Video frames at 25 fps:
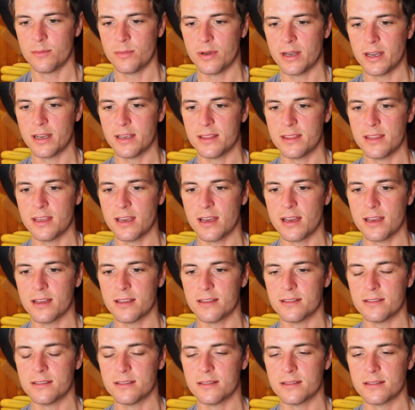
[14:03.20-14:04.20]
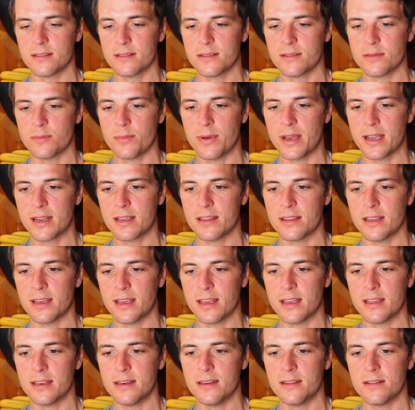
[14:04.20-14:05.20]
behind the eyes, back of the
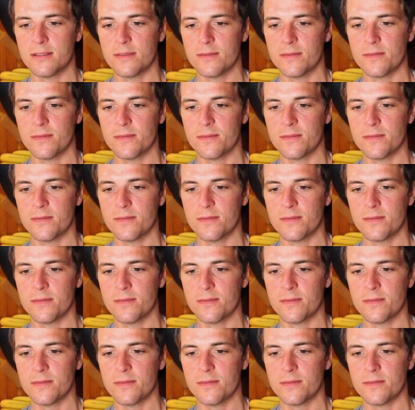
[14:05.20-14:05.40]
head.